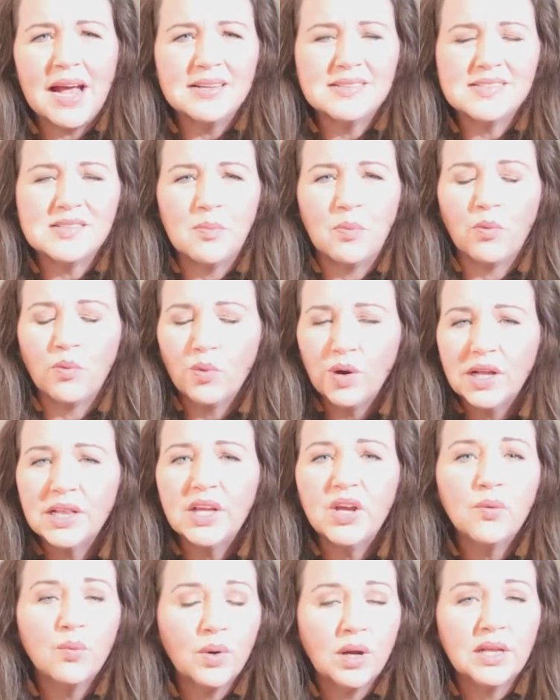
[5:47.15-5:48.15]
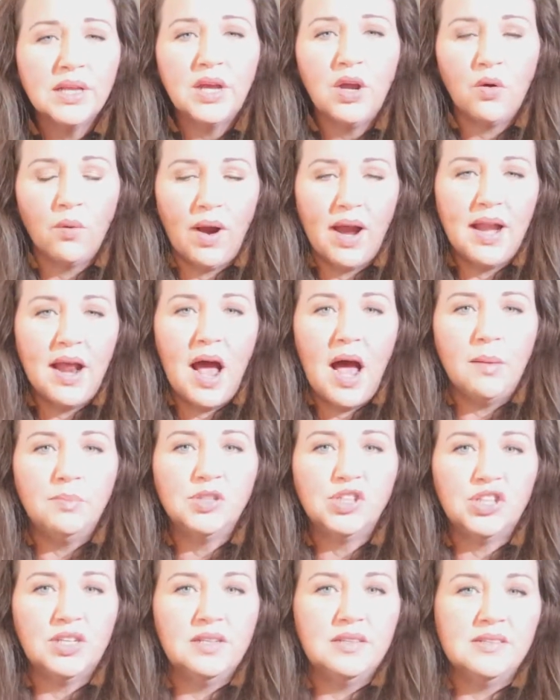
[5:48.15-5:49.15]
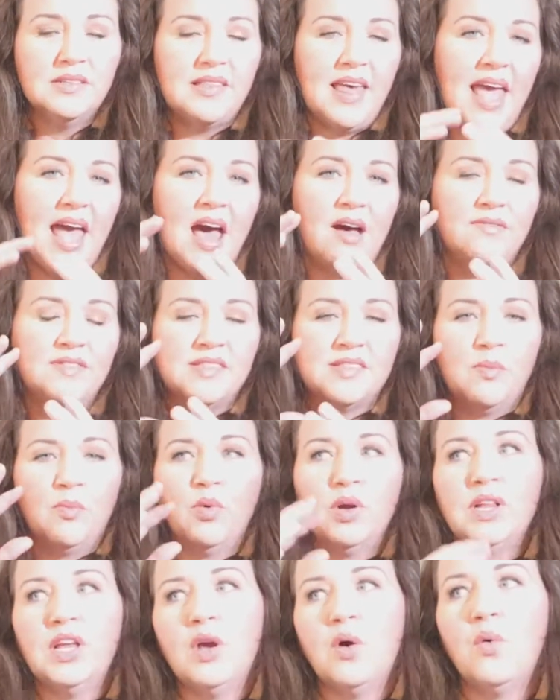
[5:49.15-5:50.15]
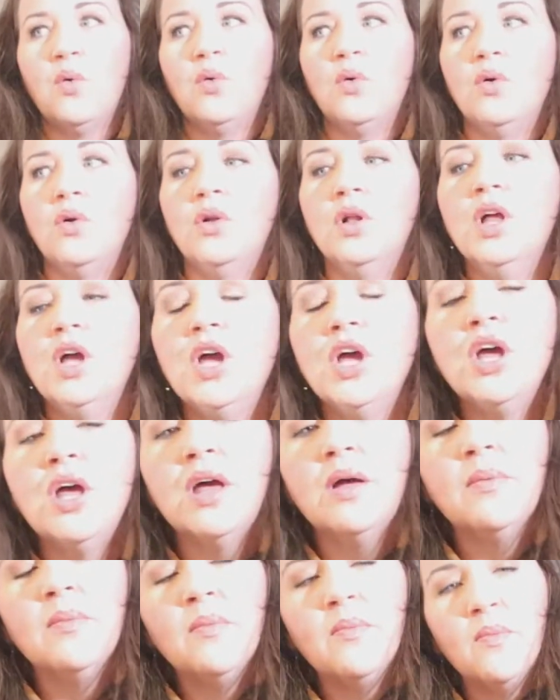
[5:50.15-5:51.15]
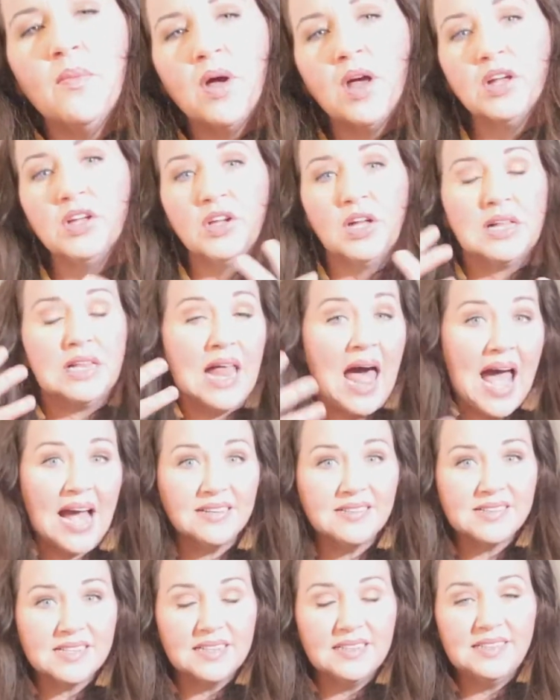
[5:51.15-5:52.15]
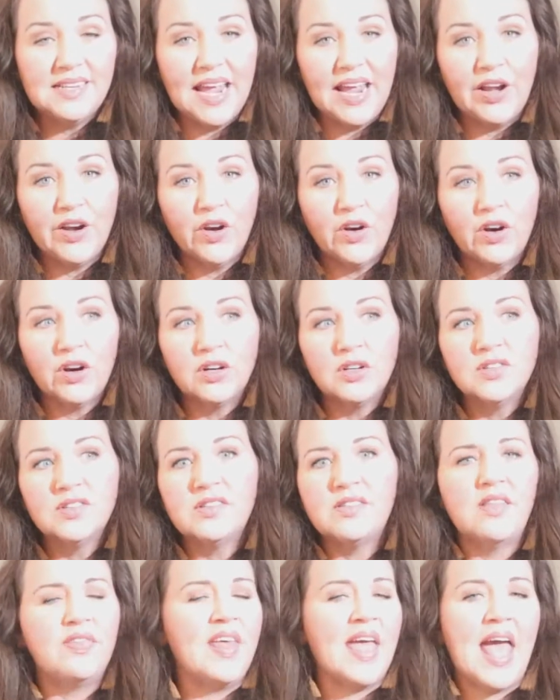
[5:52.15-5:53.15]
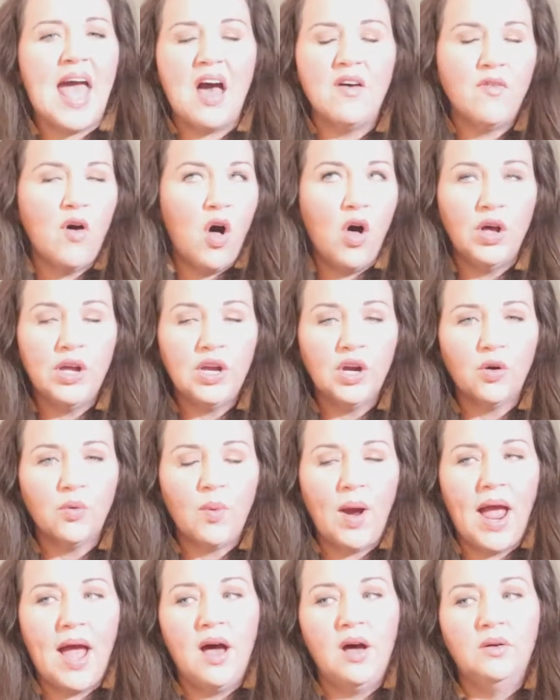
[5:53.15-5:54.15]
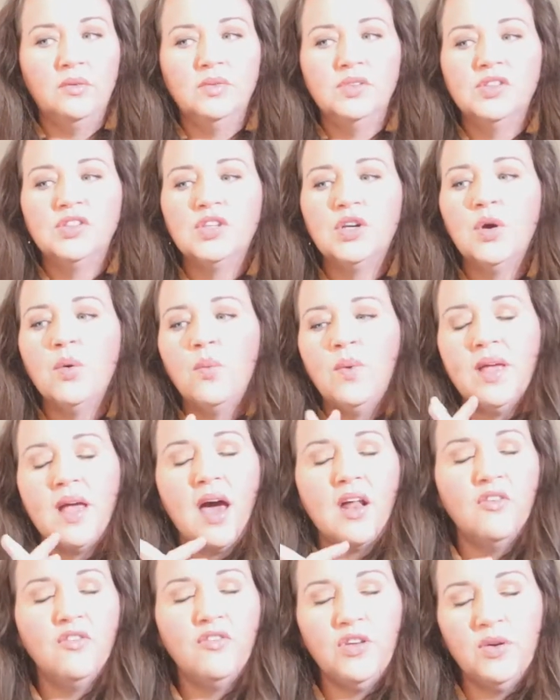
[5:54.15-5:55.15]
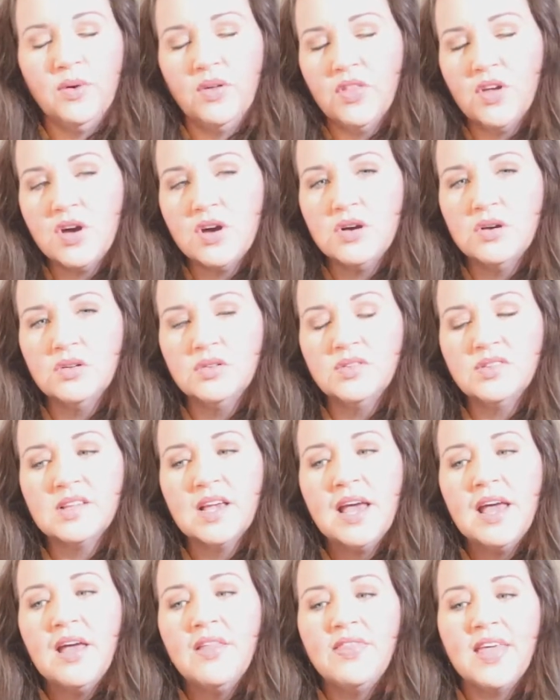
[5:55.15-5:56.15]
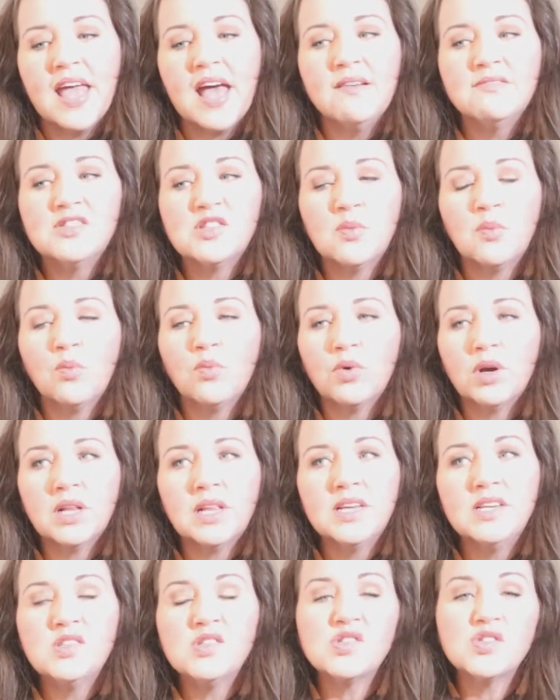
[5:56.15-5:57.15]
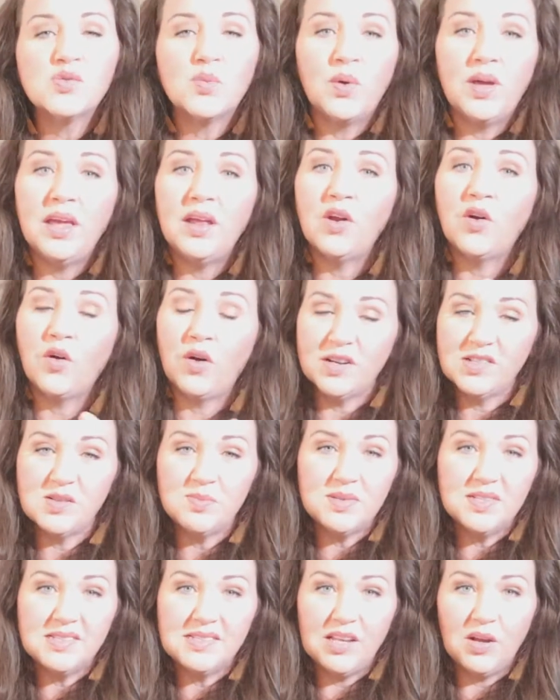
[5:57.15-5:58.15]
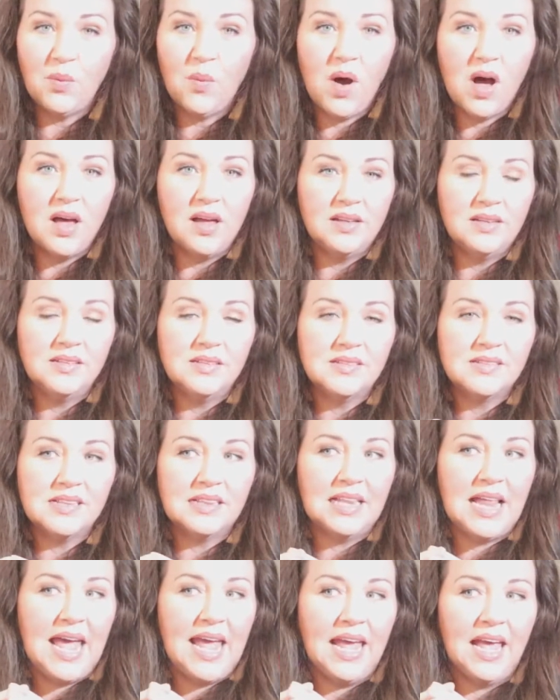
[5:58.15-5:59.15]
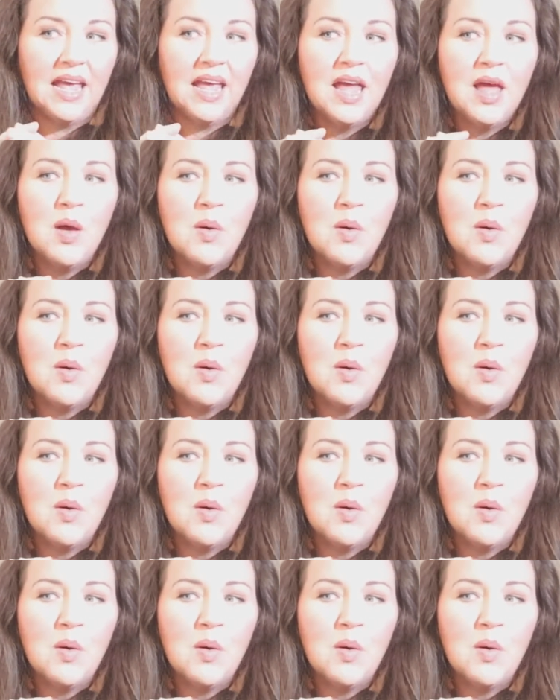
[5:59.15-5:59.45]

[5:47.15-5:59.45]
has some really, really great options. They have some really cool glass containers that they have all year round. We got a few of those. They have some really sweet Christmassy ones, like